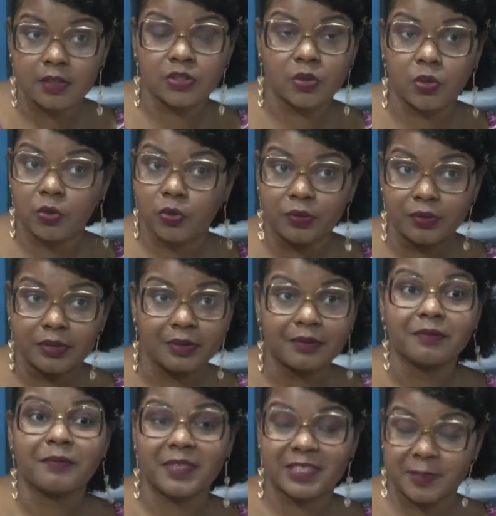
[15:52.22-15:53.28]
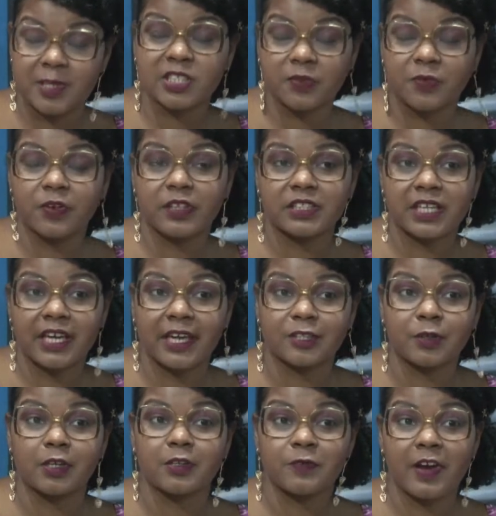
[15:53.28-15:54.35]
So, especially for this age
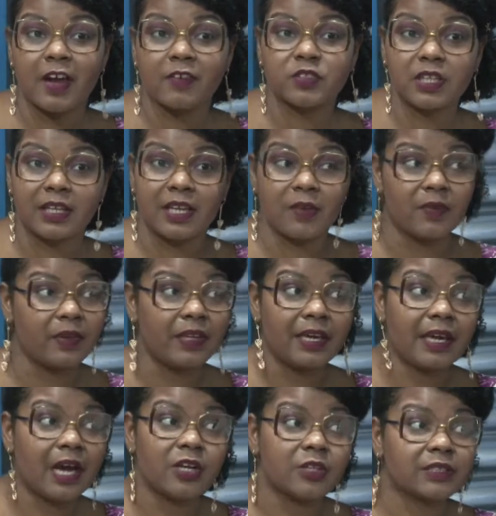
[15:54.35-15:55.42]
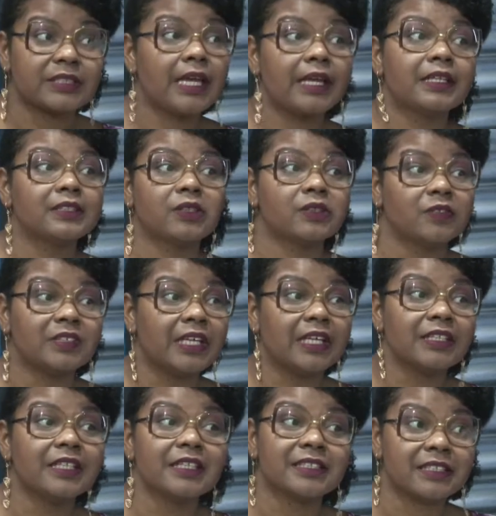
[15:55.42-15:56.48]
range, 5 to 11, they can't just take this out of
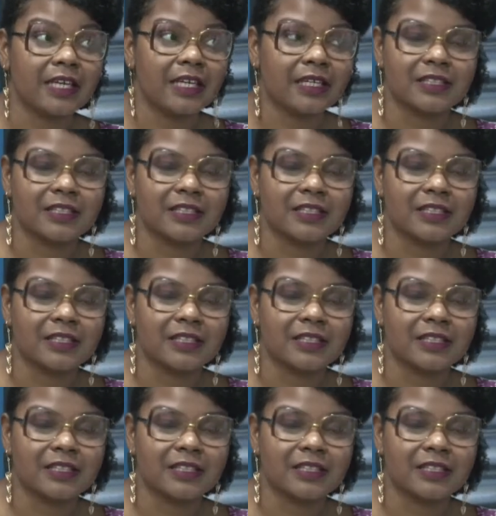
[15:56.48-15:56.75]
taking this stake.